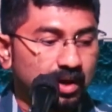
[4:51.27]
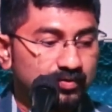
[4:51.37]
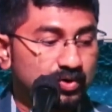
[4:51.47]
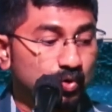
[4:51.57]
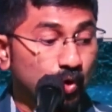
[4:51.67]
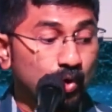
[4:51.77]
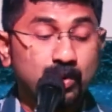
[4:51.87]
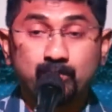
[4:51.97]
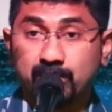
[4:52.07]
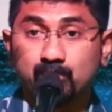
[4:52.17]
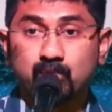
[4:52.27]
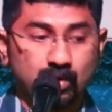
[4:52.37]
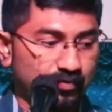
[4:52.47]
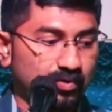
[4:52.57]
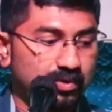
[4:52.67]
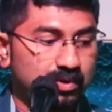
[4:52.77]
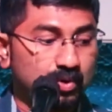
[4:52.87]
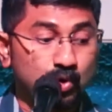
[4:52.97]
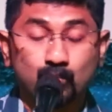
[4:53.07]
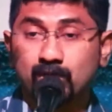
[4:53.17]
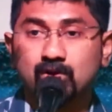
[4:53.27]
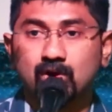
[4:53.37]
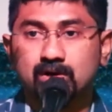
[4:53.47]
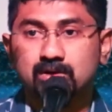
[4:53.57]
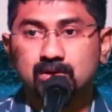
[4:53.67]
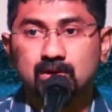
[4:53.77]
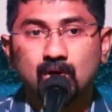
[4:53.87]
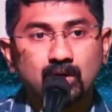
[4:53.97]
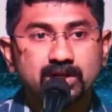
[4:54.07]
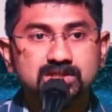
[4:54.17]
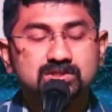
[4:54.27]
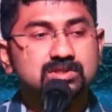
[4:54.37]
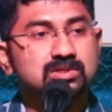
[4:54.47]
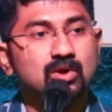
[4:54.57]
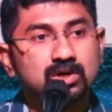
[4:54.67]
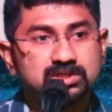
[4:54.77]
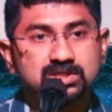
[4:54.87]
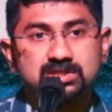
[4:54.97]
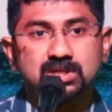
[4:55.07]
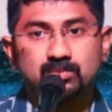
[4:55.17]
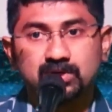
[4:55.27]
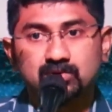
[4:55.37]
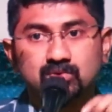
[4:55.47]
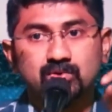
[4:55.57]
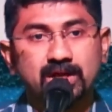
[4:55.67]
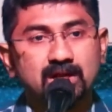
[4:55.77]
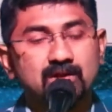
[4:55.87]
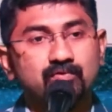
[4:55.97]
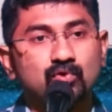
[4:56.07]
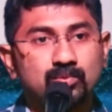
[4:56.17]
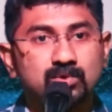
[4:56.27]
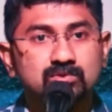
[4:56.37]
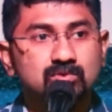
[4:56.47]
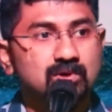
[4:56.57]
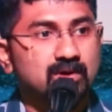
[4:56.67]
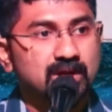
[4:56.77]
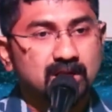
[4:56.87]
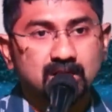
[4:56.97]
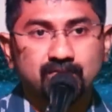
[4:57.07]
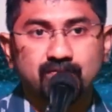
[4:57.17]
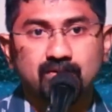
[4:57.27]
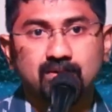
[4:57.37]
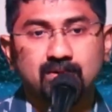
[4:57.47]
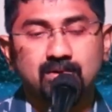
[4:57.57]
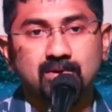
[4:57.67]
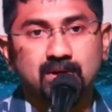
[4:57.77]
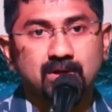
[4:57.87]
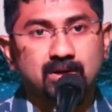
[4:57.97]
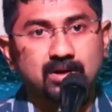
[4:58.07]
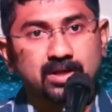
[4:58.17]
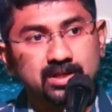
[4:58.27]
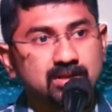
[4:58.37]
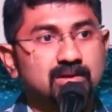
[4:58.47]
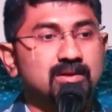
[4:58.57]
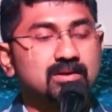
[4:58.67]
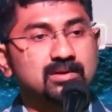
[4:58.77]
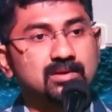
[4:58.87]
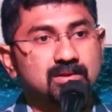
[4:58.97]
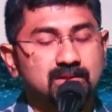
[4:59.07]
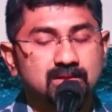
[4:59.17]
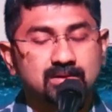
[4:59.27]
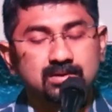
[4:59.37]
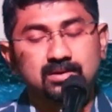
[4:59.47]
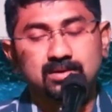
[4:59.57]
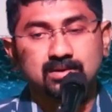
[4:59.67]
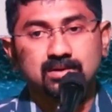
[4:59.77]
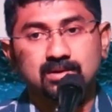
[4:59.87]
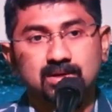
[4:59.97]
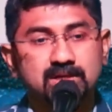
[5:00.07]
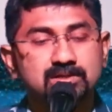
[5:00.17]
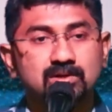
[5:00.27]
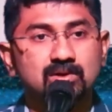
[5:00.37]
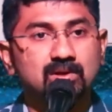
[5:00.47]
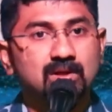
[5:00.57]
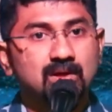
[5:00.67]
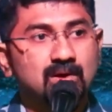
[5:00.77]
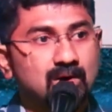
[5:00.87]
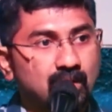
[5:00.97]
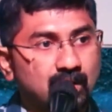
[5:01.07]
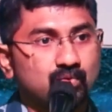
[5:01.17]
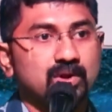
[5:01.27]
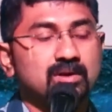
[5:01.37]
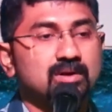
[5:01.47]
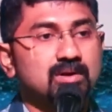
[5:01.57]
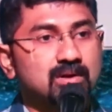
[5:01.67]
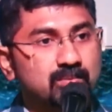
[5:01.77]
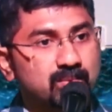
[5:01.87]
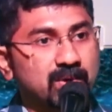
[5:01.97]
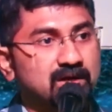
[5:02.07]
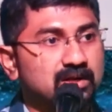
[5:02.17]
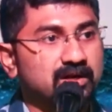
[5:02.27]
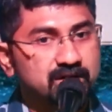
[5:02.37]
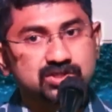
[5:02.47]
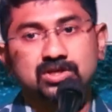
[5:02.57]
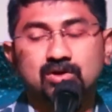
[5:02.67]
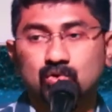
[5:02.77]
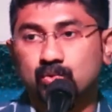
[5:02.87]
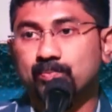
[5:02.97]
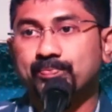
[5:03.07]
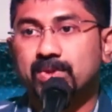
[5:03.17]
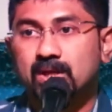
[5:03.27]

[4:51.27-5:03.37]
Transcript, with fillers: of the global people of global God. God is not just limited to NLF Coimbatore or NLF uh, uh, in, in the uh, country or one particular Christian group.